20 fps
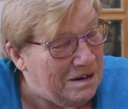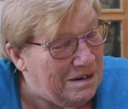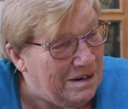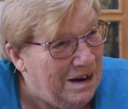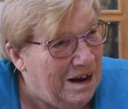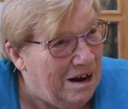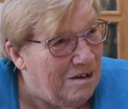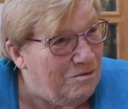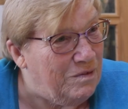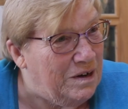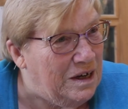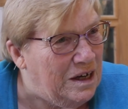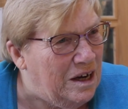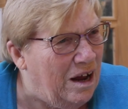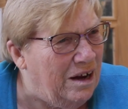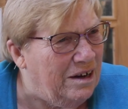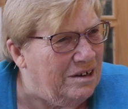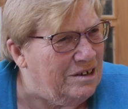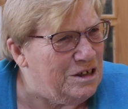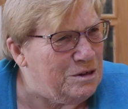mean,
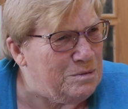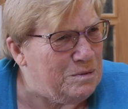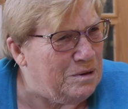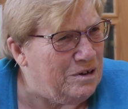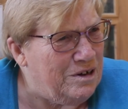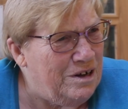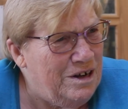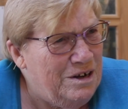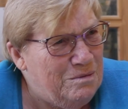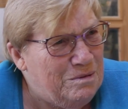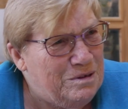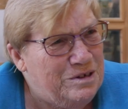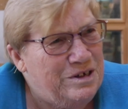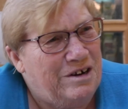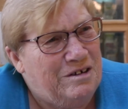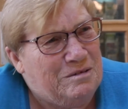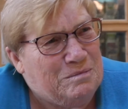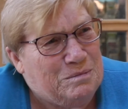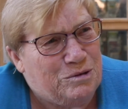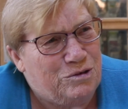Reliants were
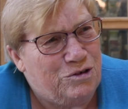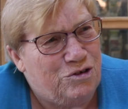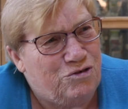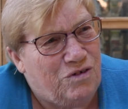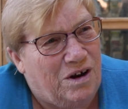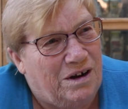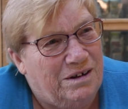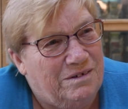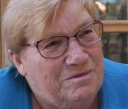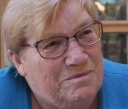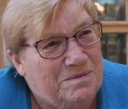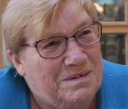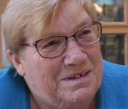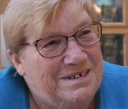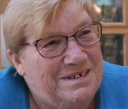terrible to drive. But